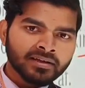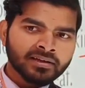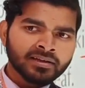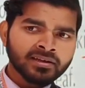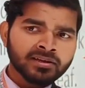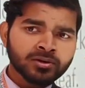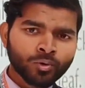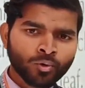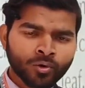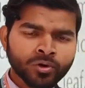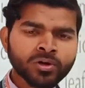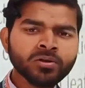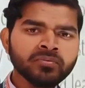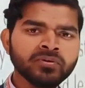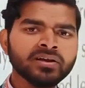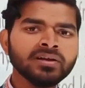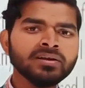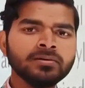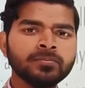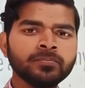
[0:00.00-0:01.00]
in good
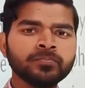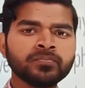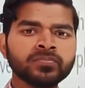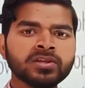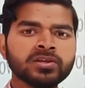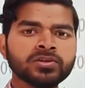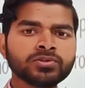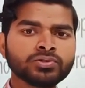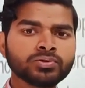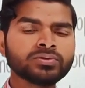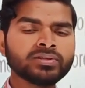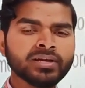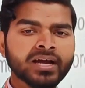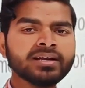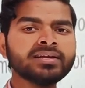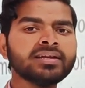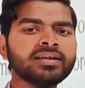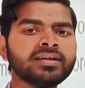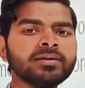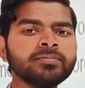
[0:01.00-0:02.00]
way to
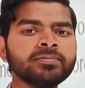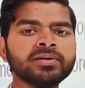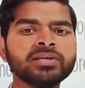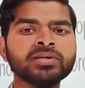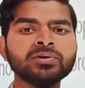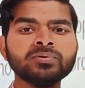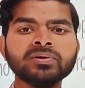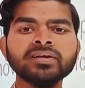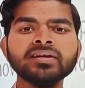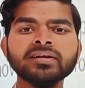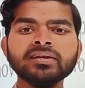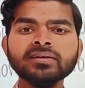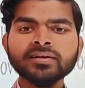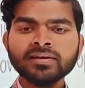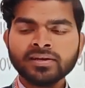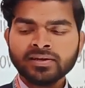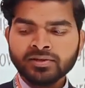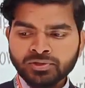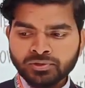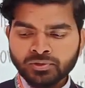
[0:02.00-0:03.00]
that leaf, you
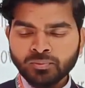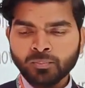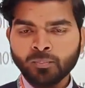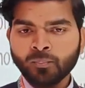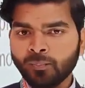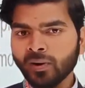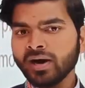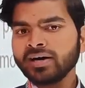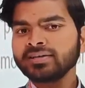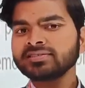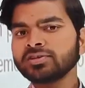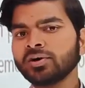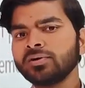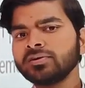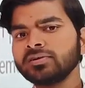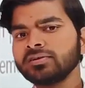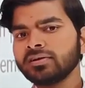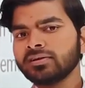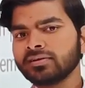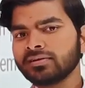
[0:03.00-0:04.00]
need to wash
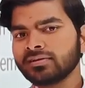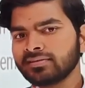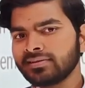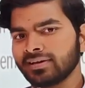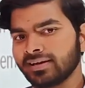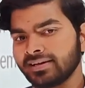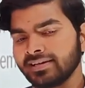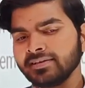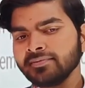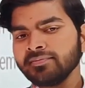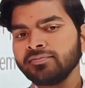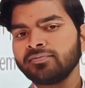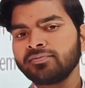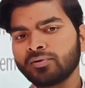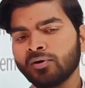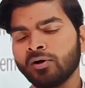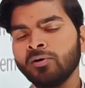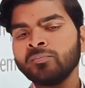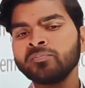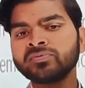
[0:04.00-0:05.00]
out the leaf
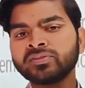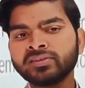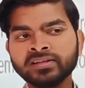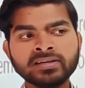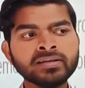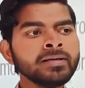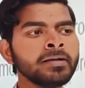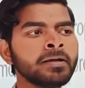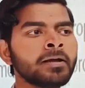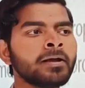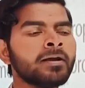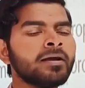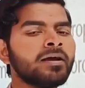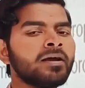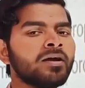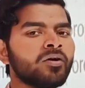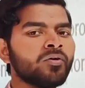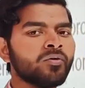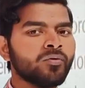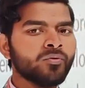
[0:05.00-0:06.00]
from the
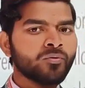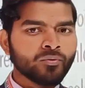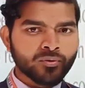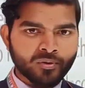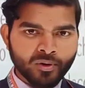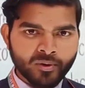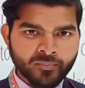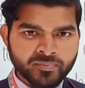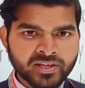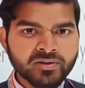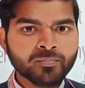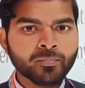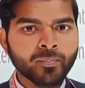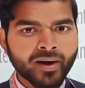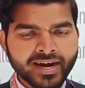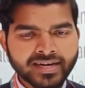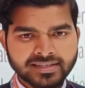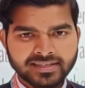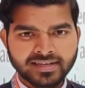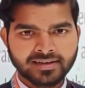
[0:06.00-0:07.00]

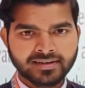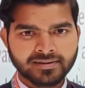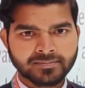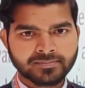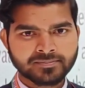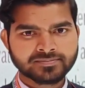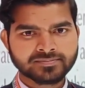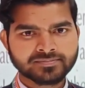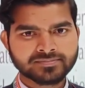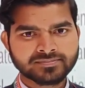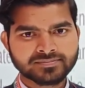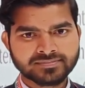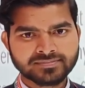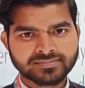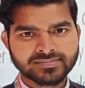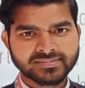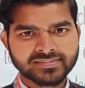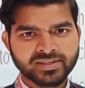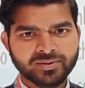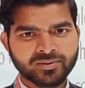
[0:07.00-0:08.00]
water.
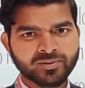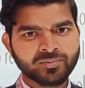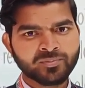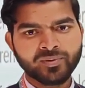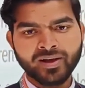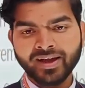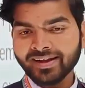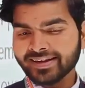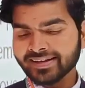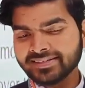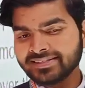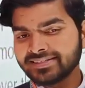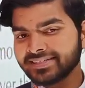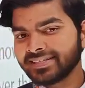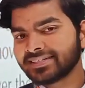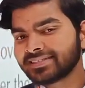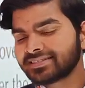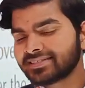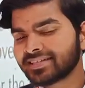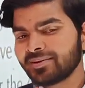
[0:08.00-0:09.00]
I can
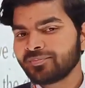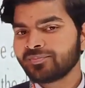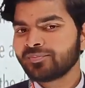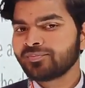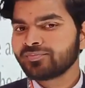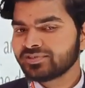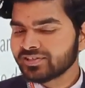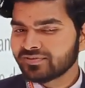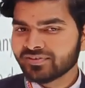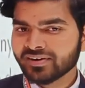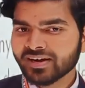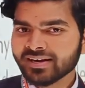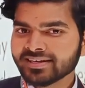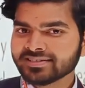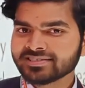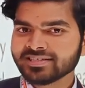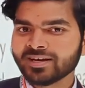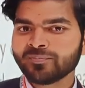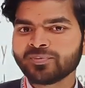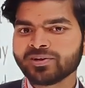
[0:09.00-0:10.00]
take some different
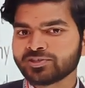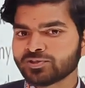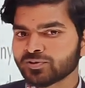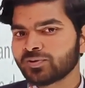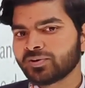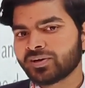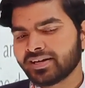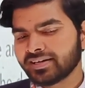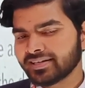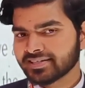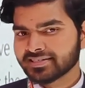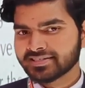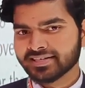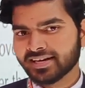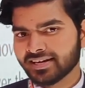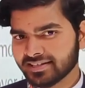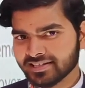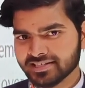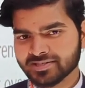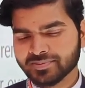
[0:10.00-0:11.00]
example to
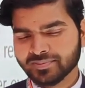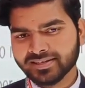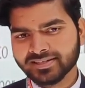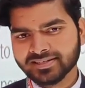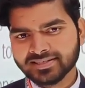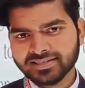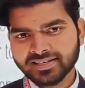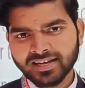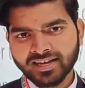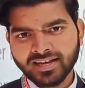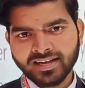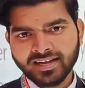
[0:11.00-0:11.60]
understand these ones.